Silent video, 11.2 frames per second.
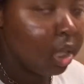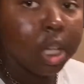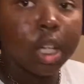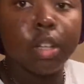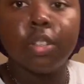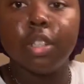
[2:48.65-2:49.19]

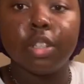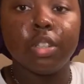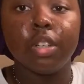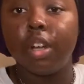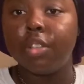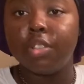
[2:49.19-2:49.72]
and you just,
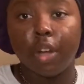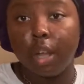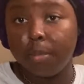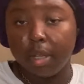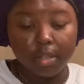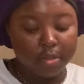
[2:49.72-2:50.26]
you know, dry
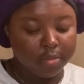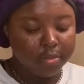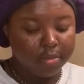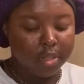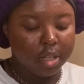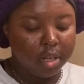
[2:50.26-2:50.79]
them off.
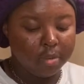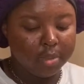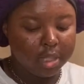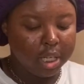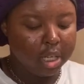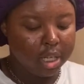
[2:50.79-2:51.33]
You know what I'm
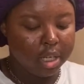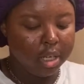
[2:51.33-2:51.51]
saying?